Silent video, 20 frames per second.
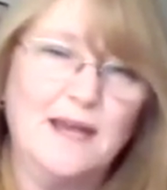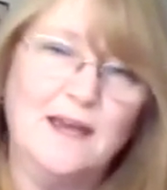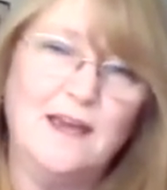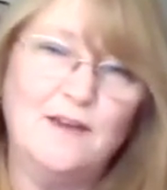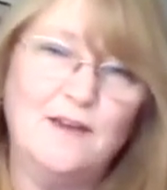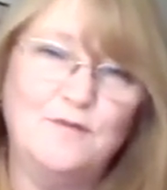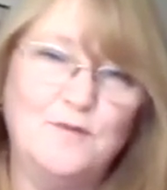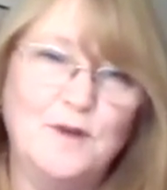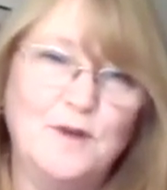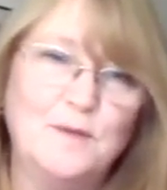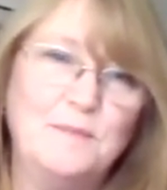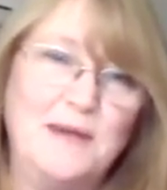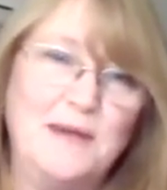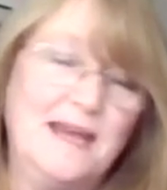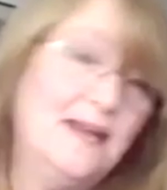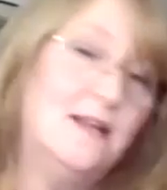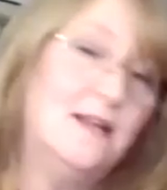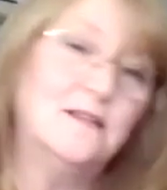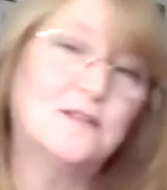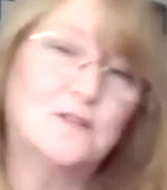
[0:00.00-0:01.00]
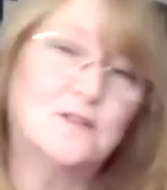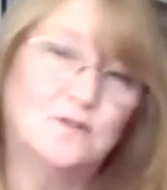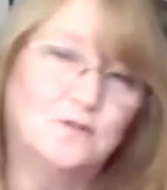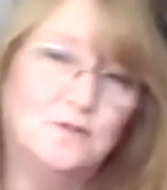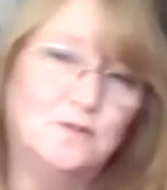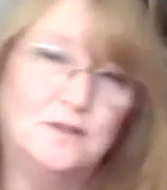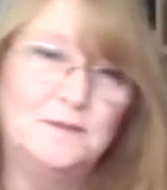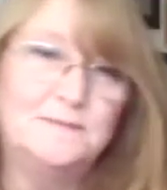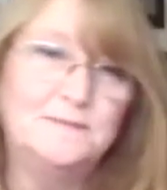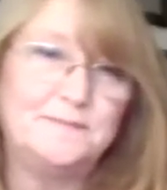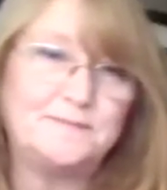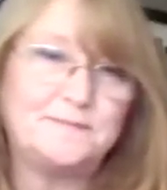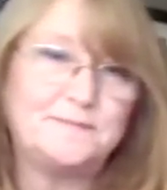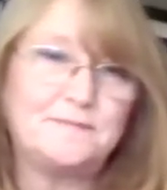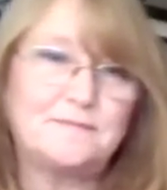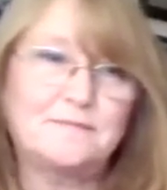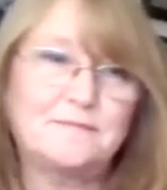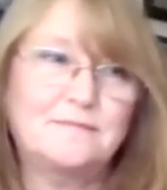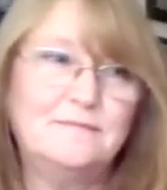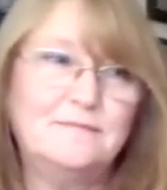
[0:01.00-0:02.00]
if we begin in school,
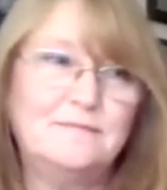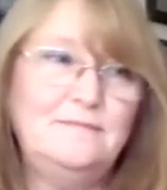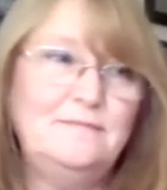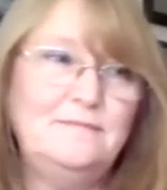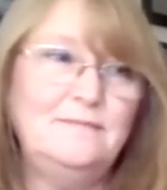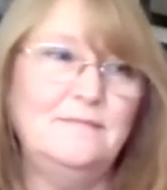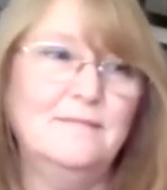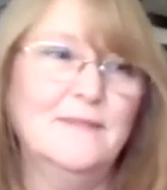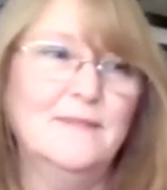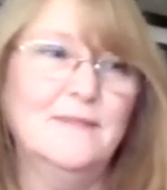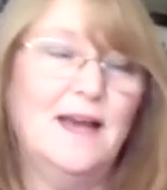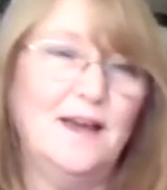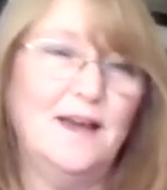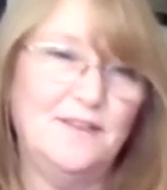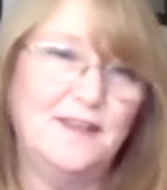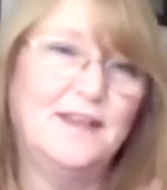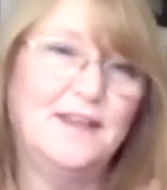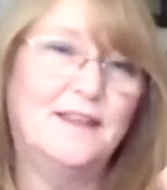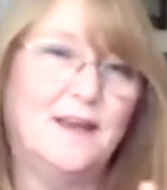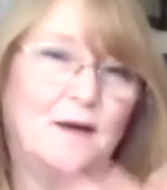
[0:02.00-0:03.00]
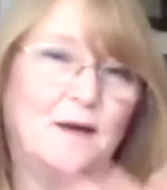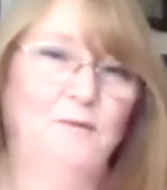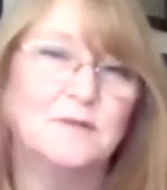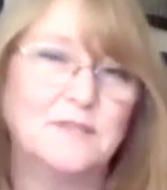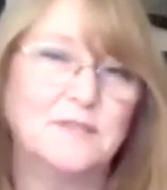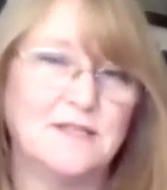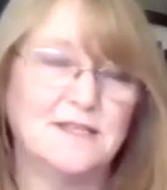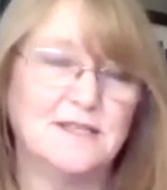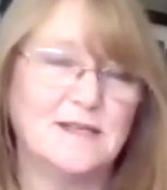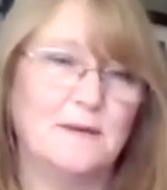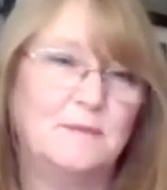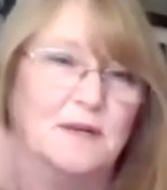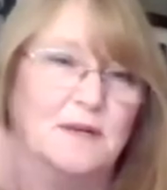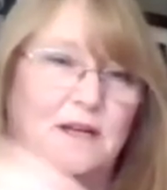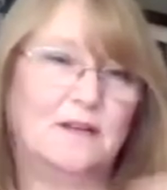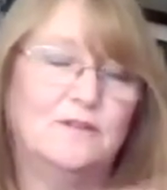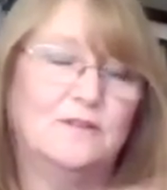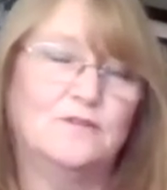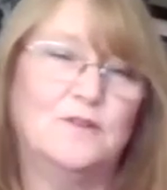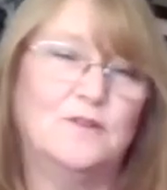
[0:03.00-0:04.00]
I think that will
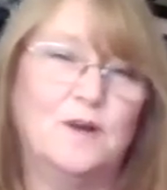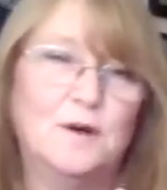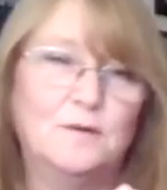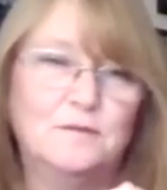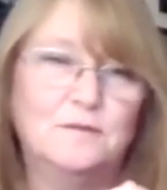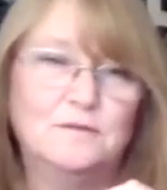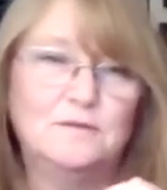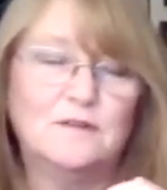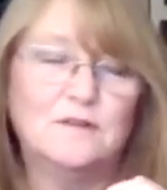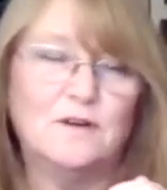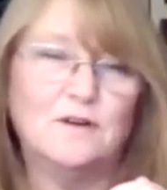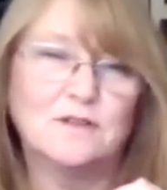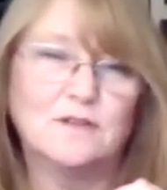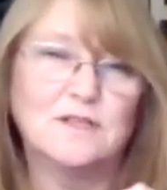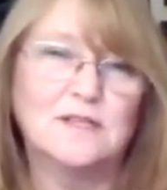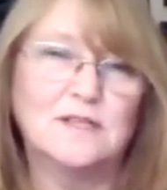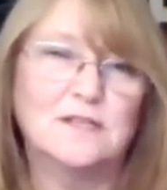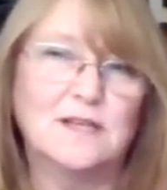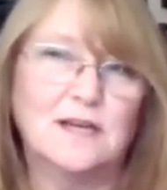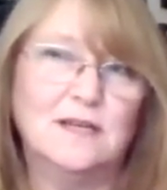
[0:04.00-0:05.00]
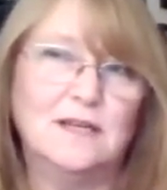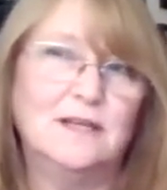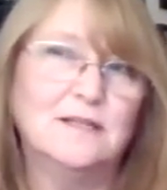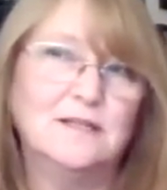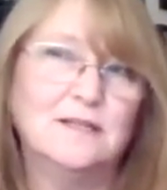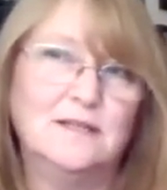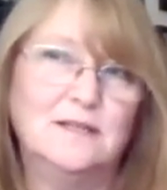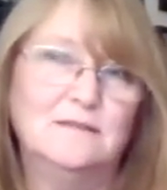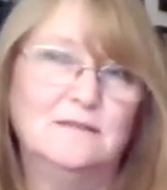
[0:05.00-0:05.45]
disseminate throughout our society.